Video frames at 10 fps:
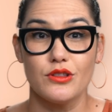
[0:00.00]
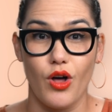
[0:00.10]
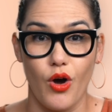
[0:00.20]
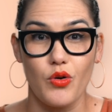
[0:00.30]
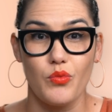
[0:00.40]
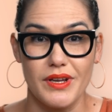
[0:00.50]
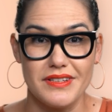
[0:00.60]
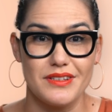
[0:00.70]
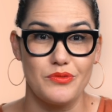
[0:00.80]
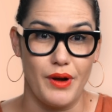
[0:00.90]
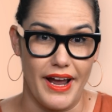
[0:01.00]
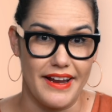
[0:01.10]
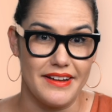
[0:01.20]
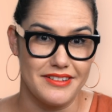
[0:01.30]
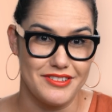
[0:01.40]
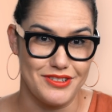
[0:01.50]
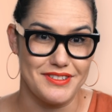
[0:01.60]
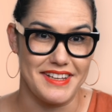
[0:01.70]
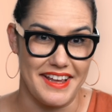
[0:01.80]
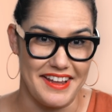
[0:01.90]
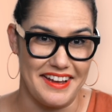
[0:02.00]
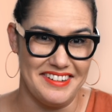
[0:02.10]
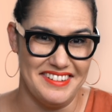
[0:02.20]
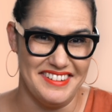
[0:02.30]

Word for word: long-winded way to say that.